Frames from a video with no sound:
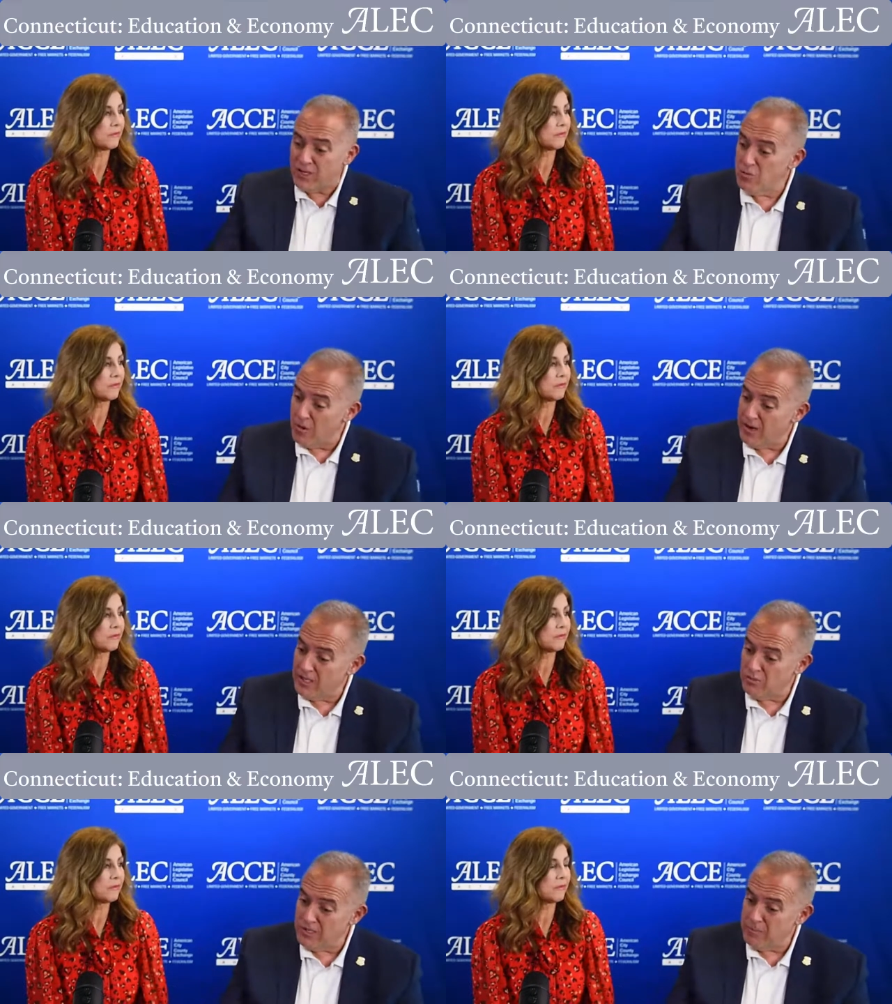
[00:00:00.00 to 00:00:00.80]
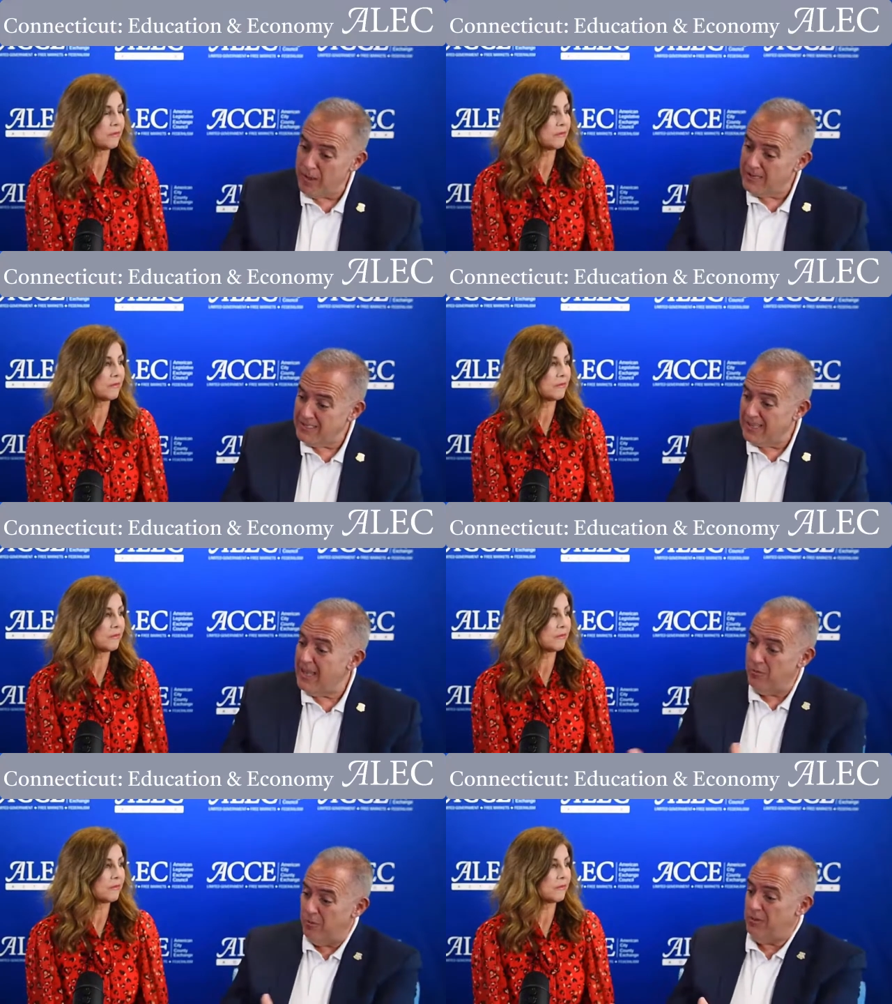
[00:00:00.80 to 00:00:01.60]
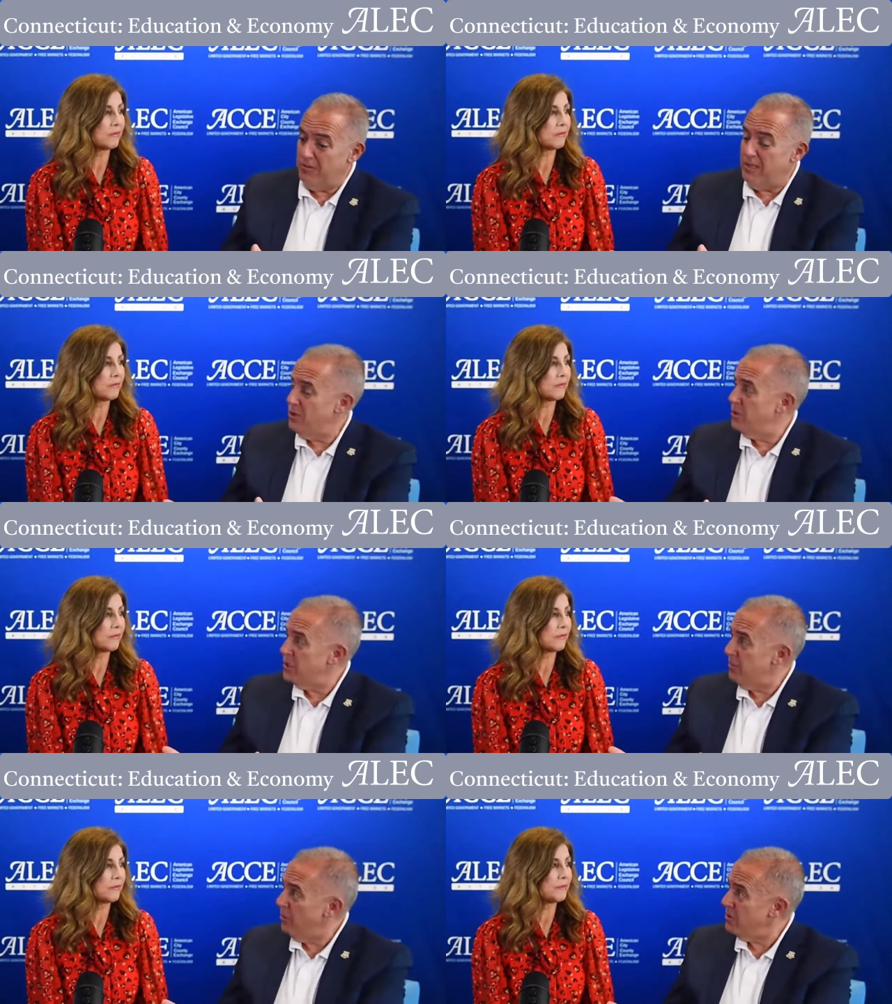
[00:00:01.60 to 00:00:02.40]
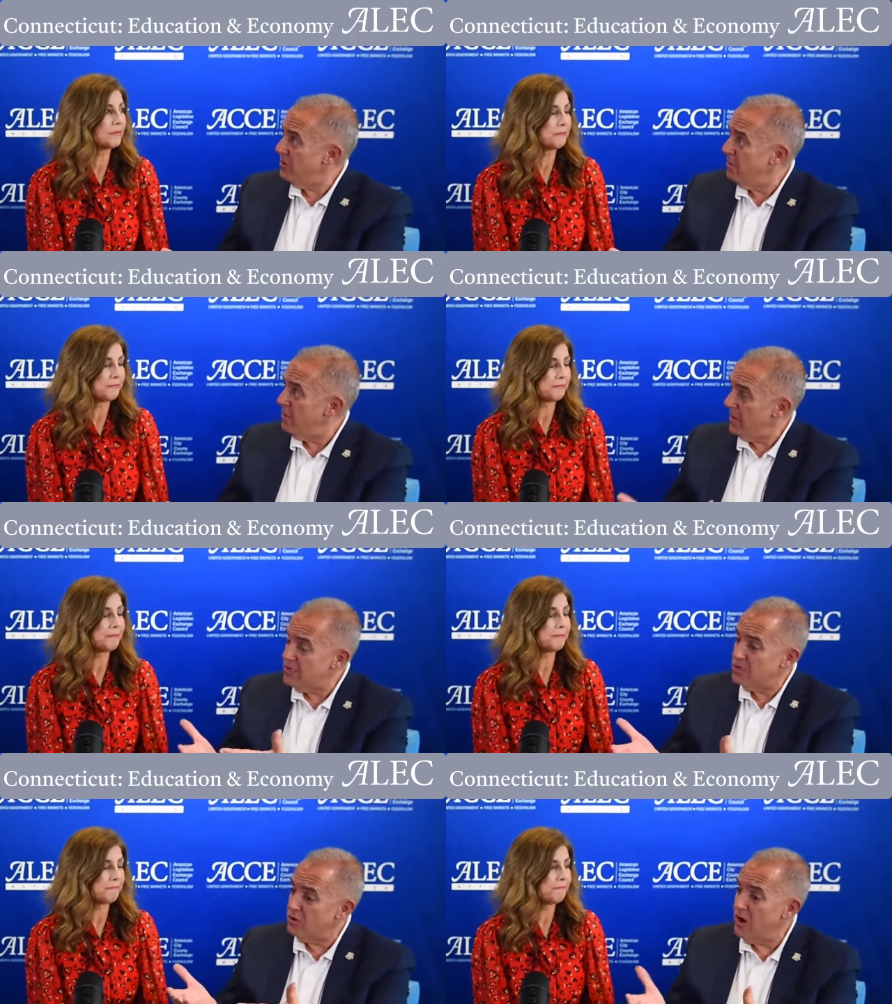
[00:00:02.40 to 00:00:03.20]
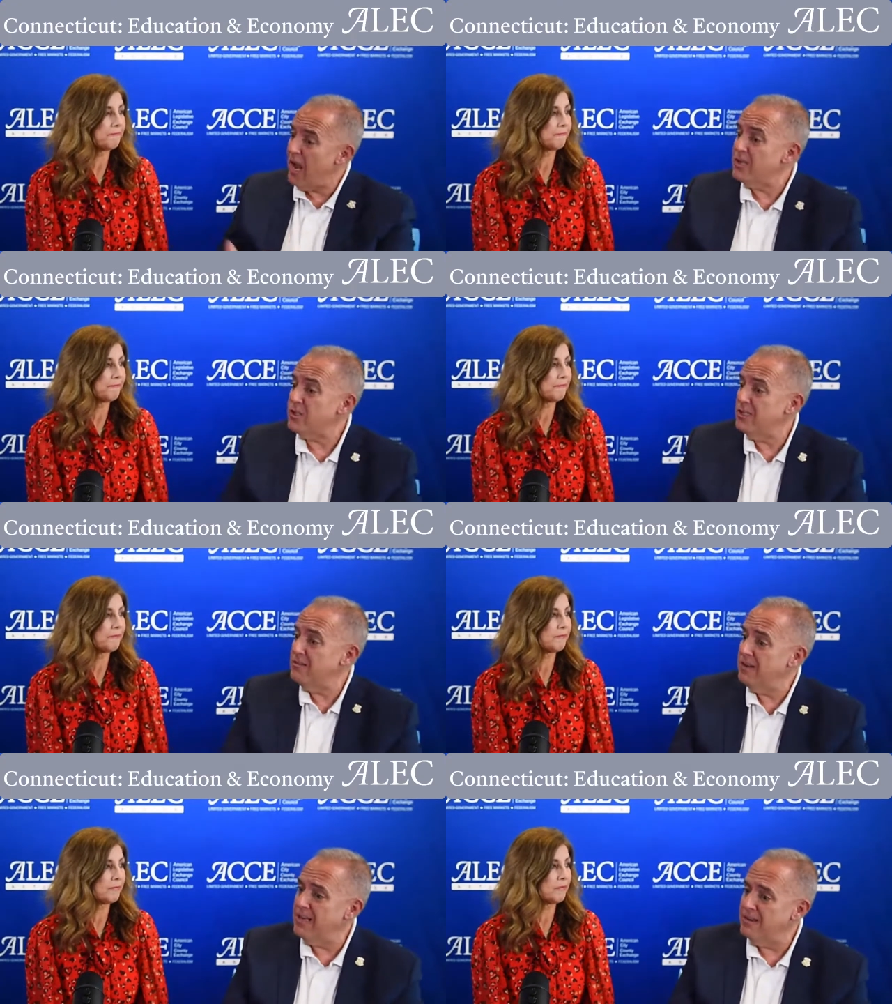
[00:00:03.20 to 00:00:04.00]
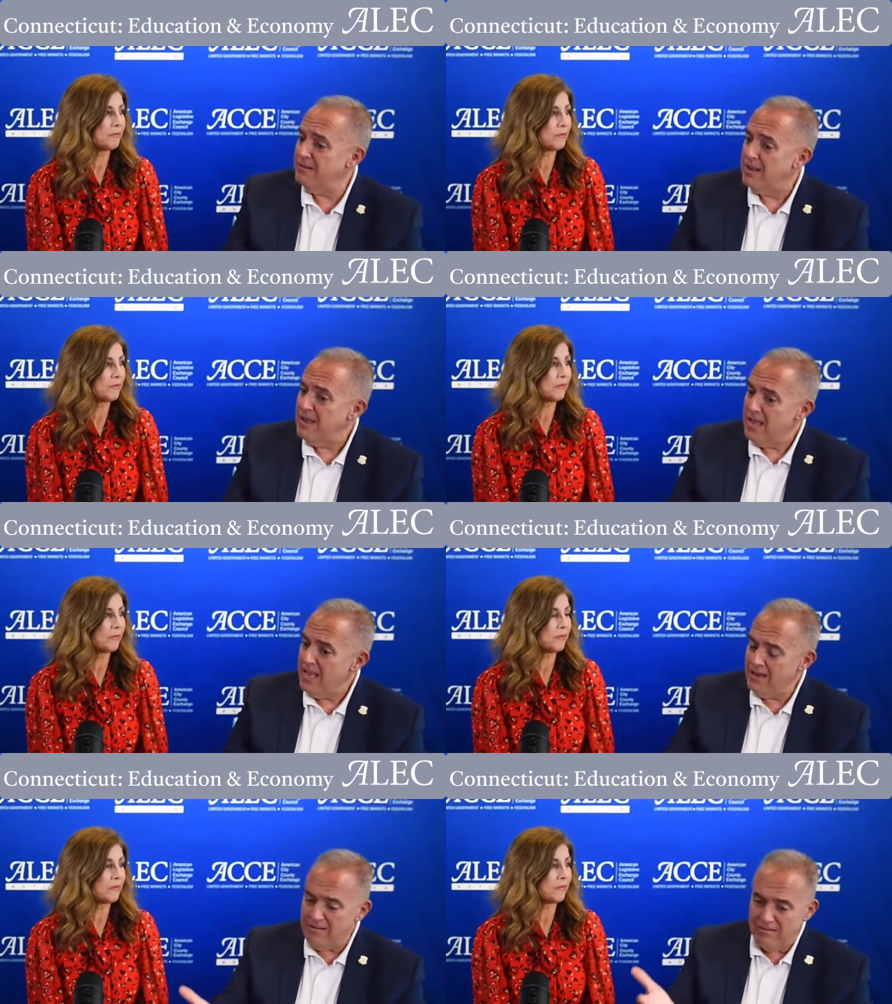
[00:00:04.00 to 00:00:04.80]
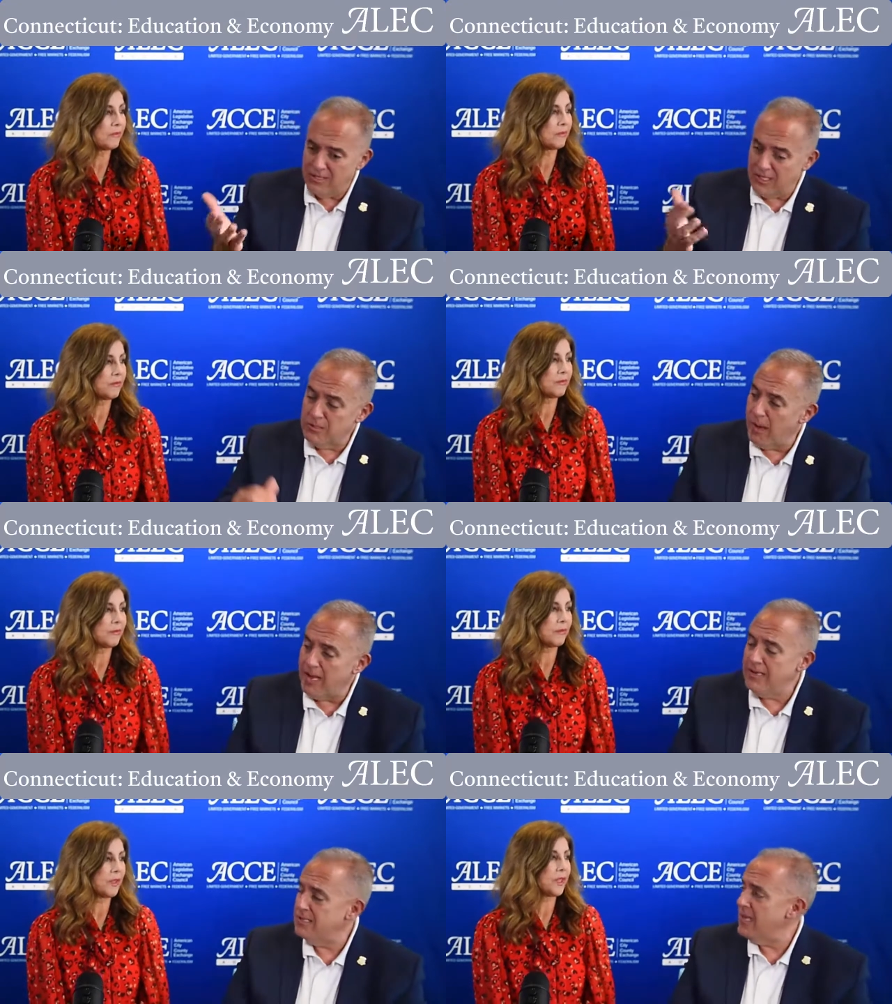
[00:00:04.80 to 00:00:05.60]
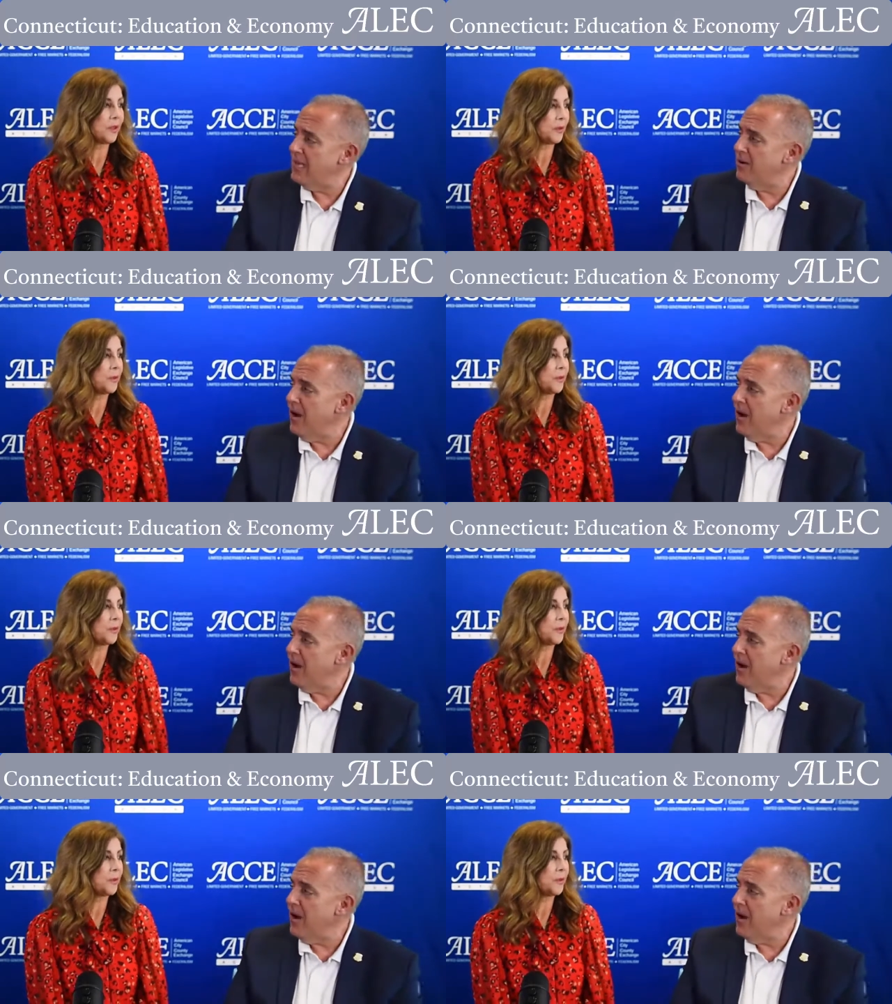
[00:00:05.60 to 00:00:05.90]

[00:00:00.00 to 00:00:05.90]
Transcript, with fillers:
Speaker 1: markets responding to that with, as you just spoke to, the biggest crash in in in since Biden has taken office.